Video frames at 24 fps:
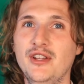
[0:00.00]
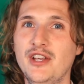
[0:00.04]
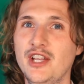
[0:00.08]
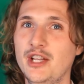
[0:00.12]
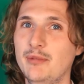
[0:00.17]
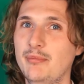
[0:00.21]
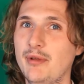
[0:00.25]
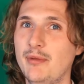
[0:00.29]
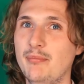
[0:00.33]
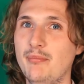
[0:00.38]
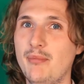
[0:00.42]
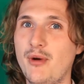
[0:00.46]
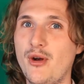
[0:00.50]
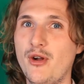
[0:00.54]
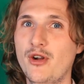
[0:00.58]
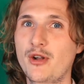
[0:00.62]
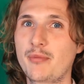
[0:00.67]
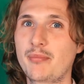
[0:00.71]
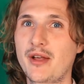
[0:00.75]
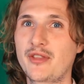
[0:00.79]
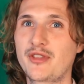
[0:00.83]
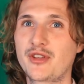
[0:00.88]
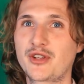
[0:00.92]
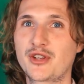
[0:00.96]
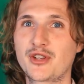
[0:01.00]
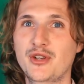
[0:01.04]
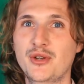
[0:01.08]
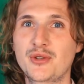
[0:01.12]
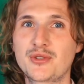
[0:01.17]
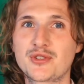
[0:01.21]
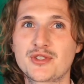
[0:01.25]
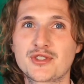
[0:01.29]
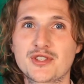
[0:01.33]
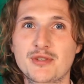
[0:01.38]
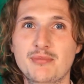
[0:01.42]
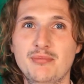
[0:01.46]
a little bit more about the
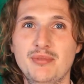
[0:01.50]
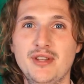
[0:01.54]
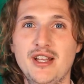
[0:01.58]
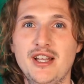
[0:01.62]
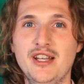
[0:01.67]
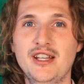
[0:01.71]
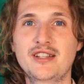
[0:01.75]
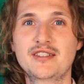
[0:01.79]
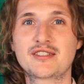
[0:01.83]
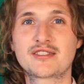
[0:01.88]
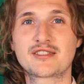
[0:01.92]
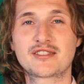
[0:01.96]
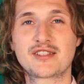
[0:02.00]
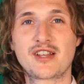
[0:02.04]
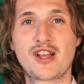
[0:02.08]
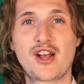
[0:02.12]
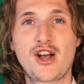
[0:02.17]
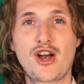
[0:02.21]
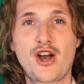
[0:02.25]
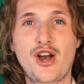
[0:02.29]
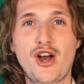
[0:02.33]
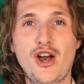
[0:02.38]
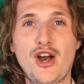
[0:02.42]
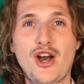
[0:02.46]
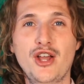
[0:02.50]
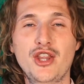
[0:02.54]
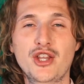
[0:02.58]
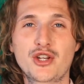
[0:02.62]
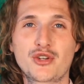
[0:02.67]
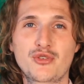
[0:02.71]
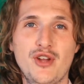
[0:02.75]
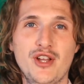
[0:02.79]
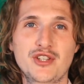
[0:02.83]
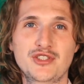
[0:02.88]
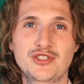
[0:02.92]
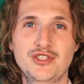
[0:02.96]
cultures of planets all
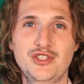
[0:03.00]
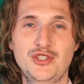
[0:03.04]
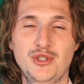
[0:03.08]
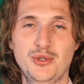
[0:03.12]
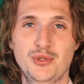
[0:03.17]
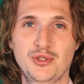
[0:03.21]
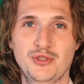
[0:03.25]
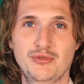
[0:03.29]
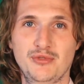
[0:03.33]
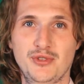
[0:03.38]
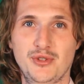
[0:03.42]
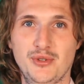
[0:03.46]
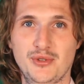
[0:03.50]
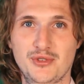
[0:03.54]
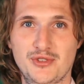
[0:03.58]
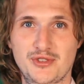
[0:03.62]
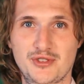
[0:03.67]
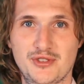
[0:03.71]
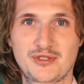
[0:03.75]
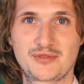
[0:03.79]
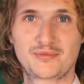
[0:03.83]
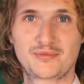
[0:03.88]
across the universe.